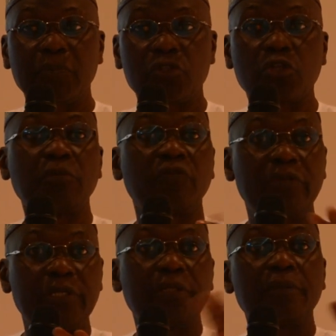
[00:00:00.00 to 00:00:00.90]
some of
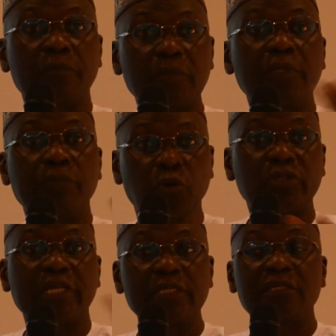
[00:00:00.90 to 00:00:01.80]
the
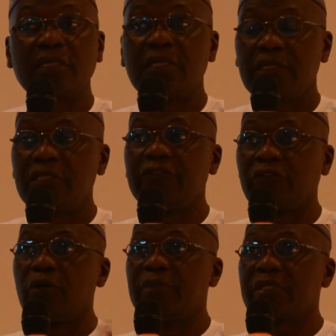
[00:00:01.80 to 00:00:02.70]
important
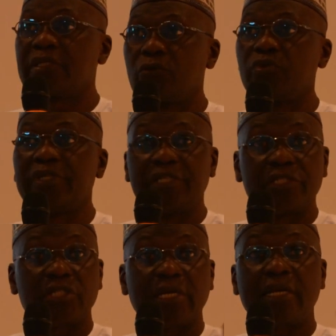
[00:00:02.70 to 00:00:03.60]
developments that we
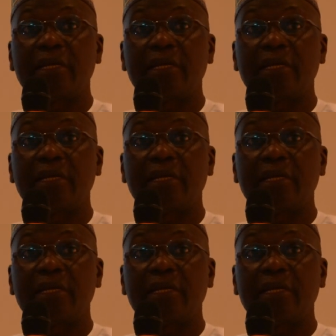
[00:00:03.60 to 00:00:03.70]
reached.